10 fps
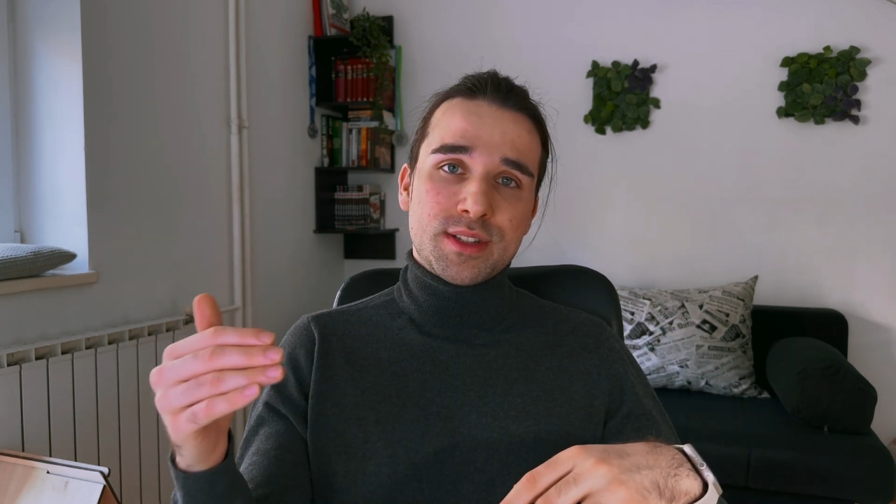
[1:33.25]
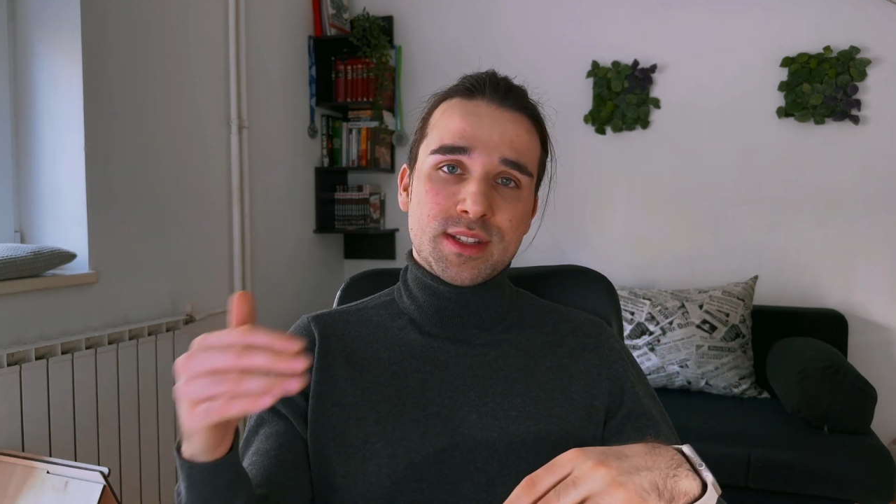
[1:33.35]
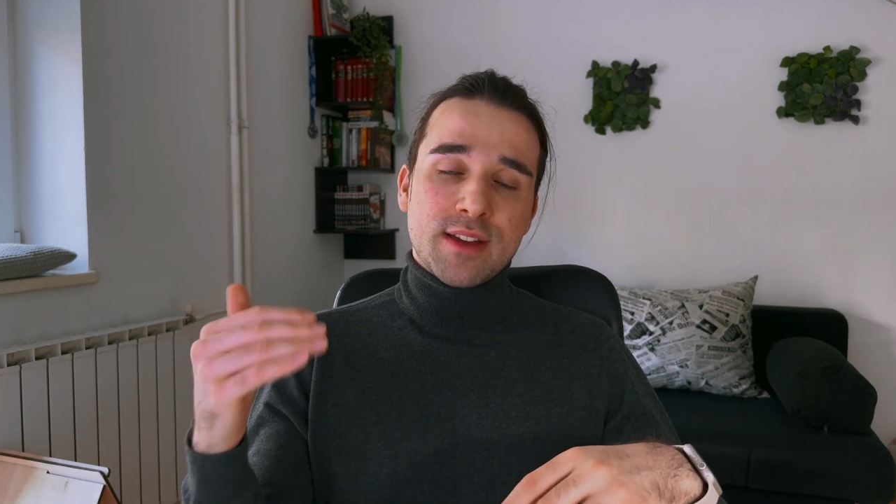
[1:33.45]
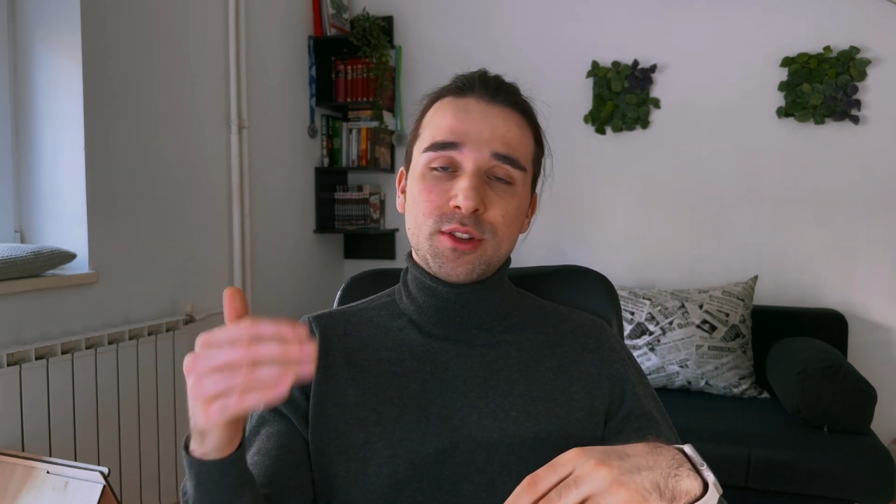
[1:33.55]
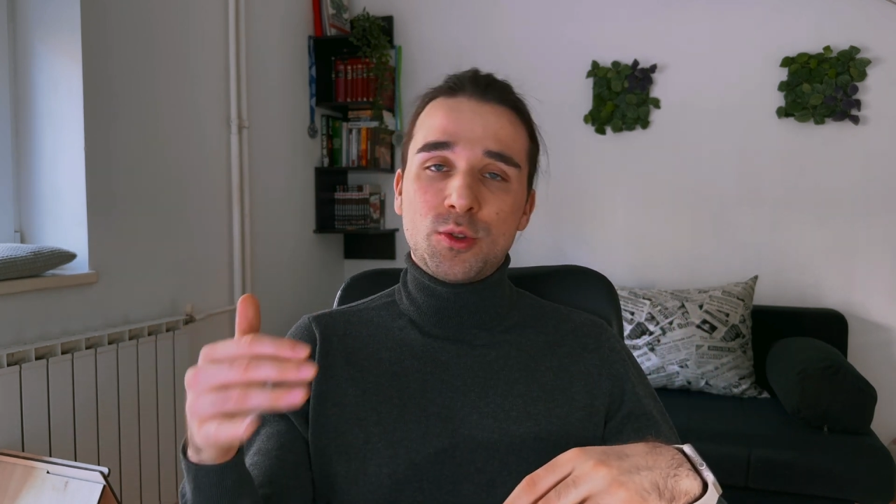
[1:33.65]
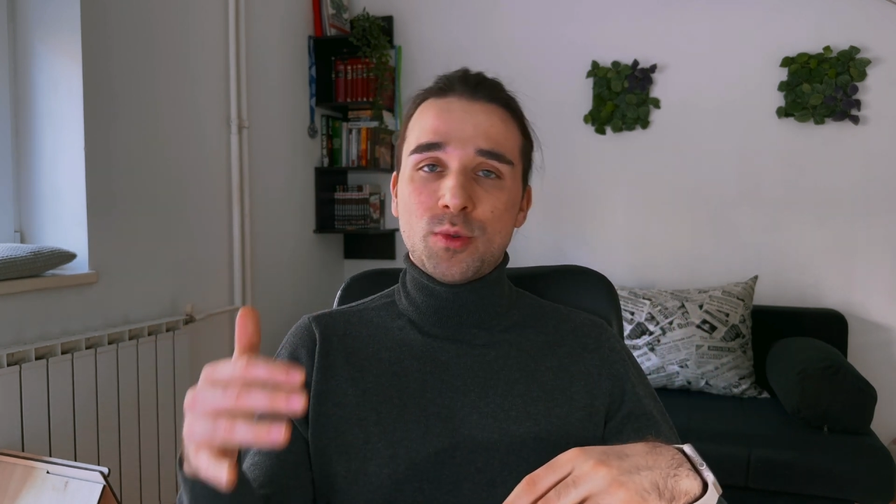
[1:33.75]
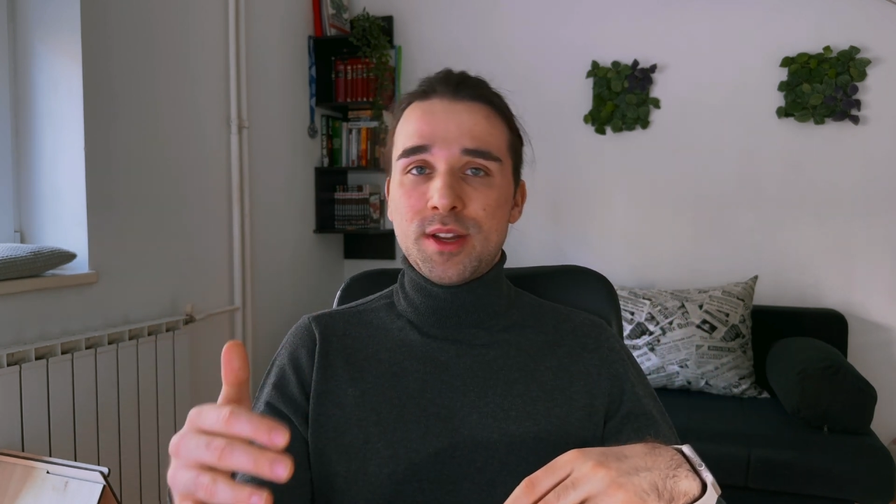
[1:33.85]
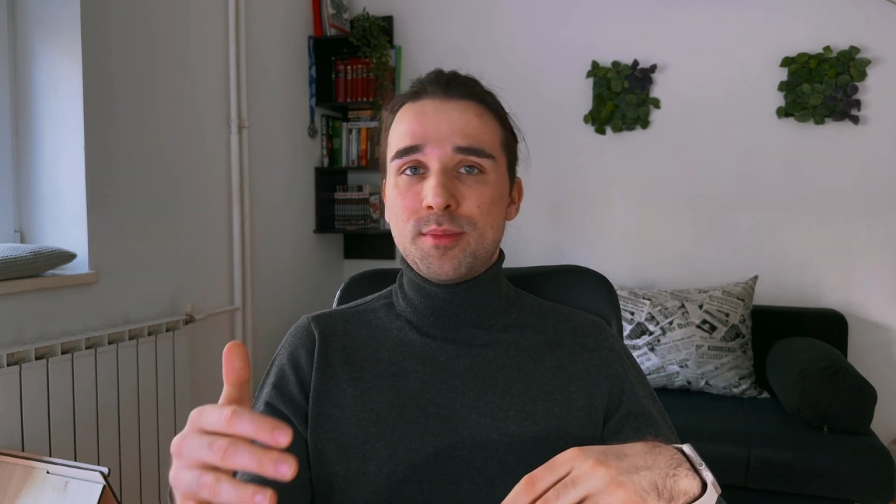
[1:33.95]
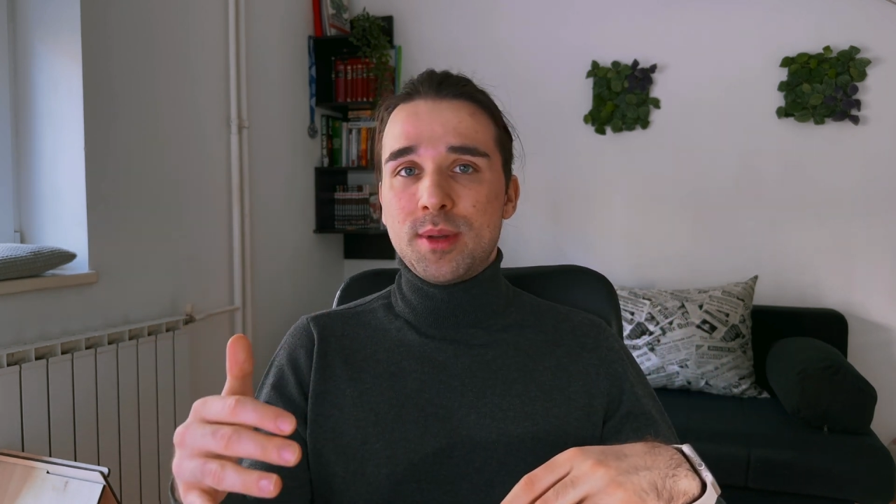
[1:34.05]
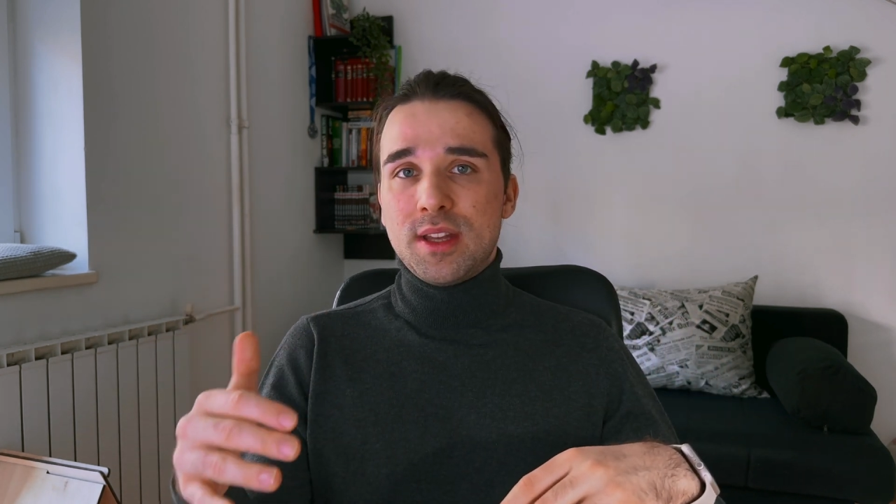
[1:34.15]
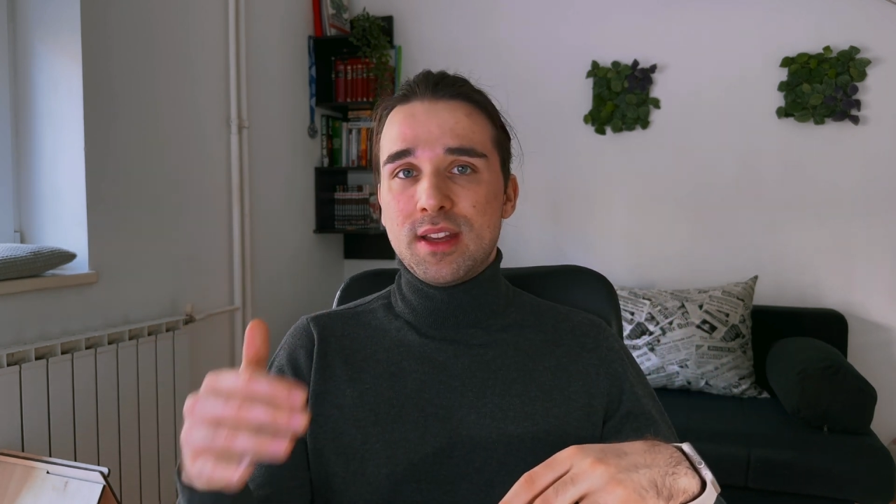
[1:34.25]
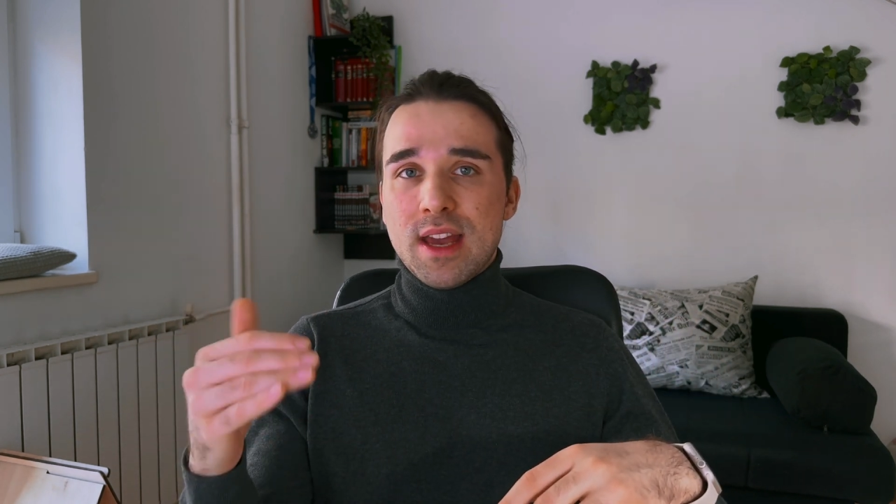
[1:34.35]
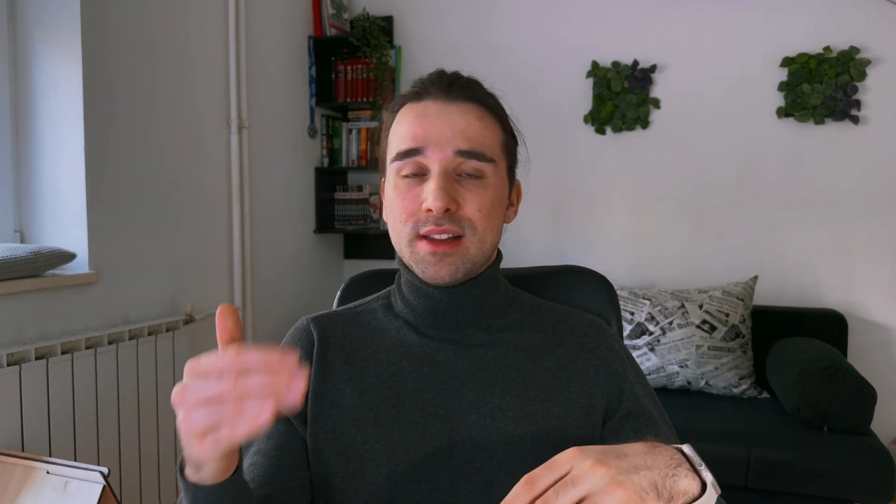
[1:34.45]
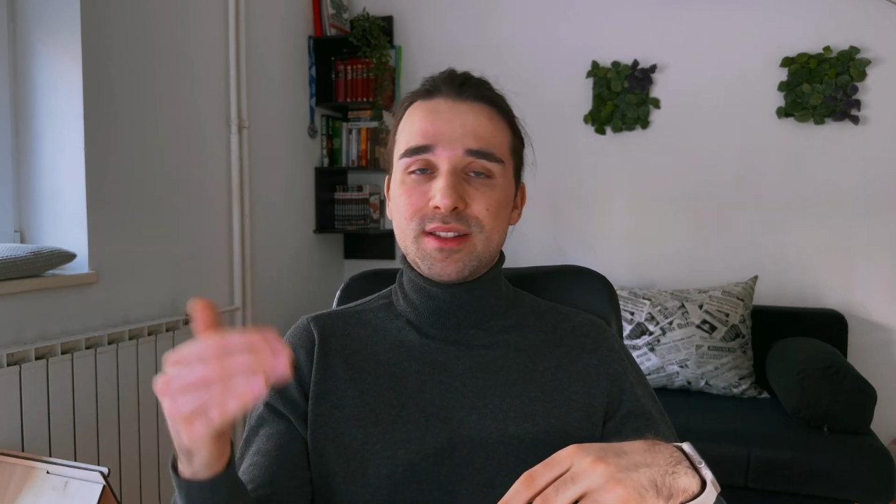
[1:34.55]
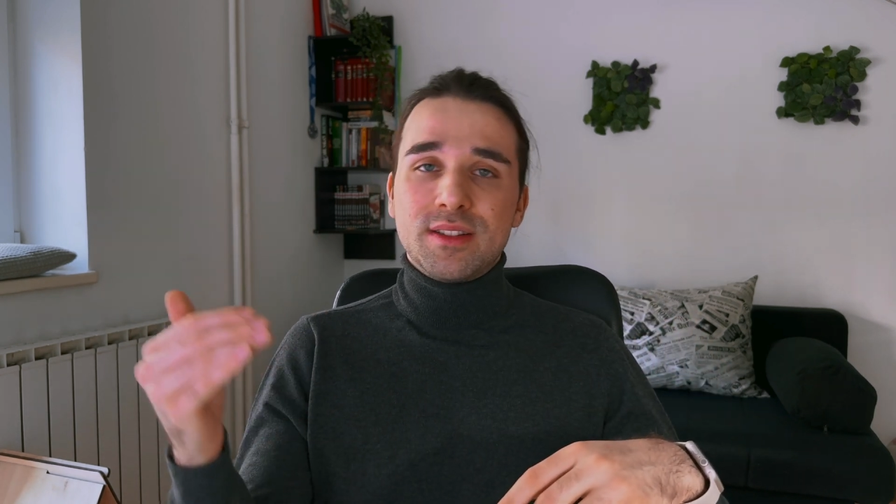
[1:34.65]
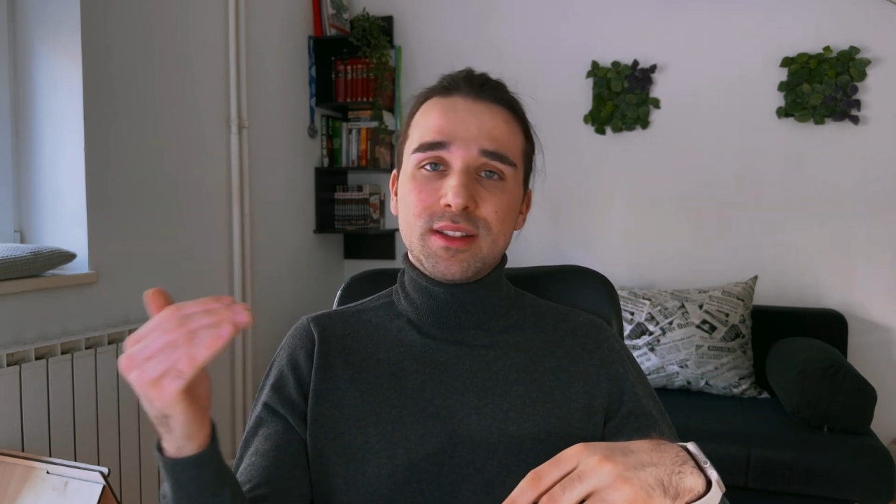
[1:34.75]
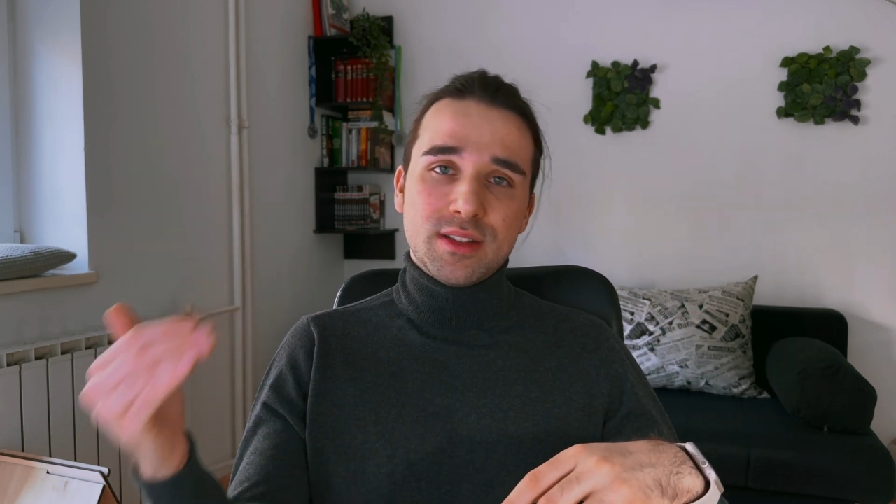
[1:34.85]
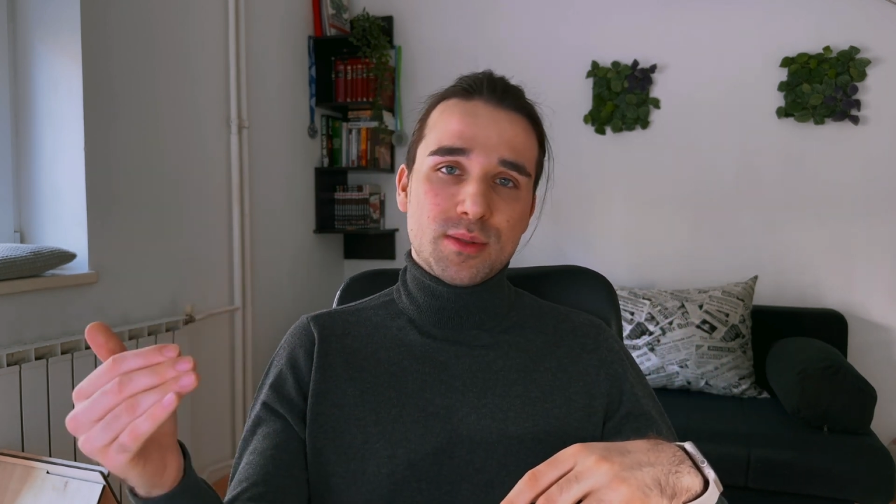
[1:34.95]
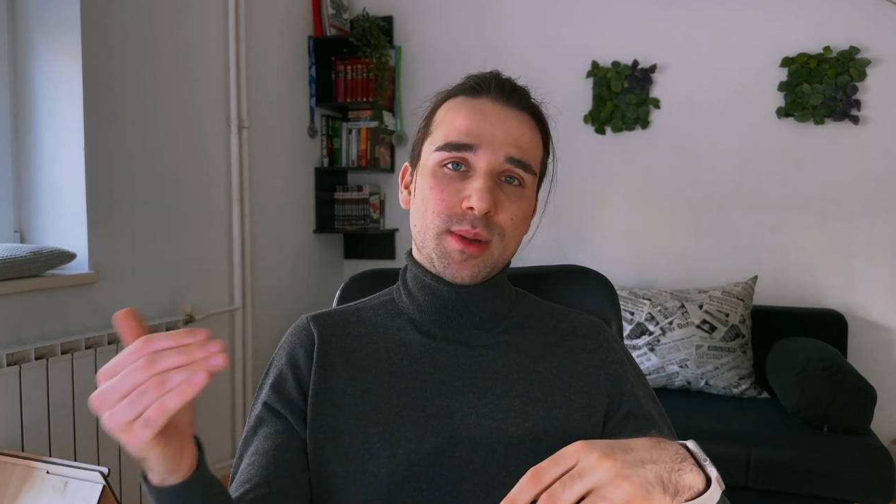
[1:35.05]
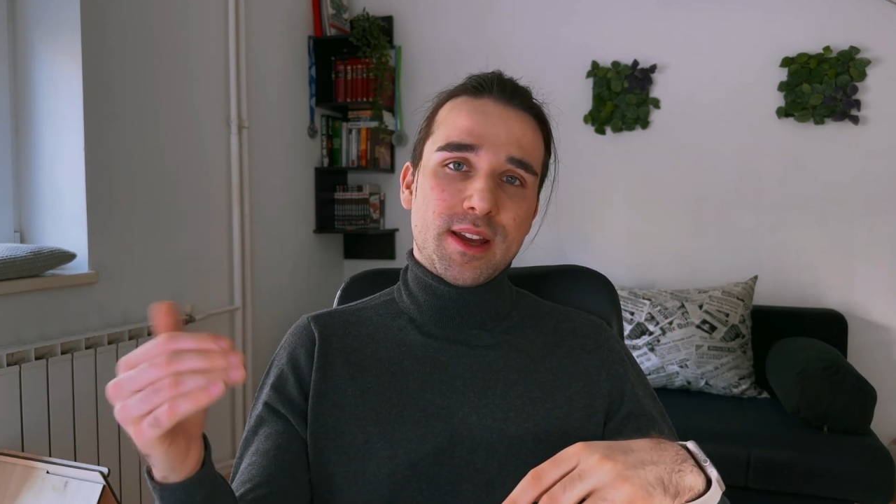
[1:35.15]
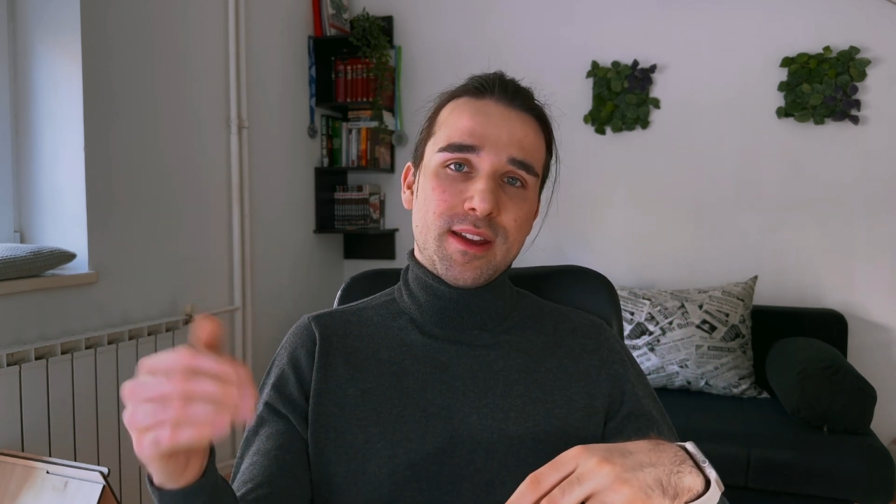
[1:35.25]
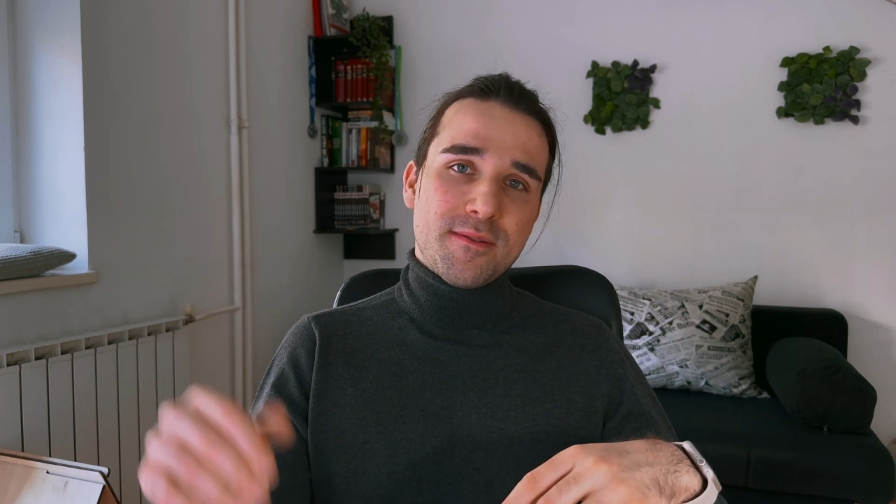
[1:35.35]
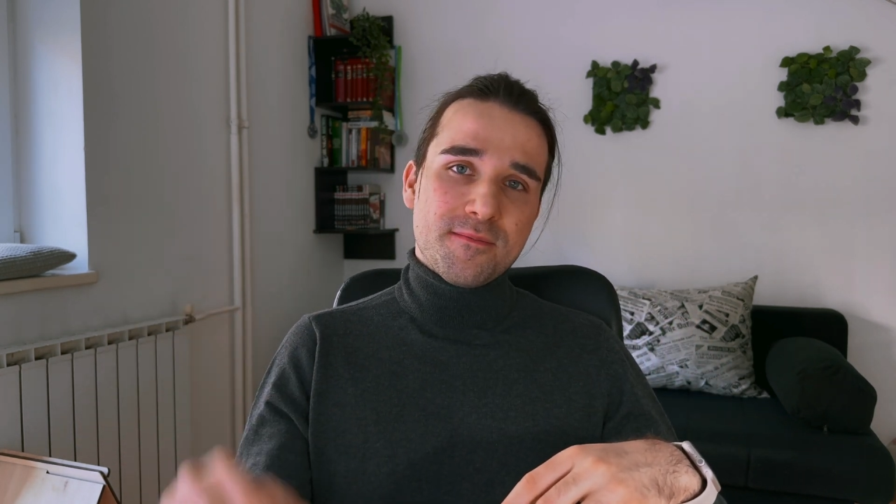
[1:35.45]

720p LCD display.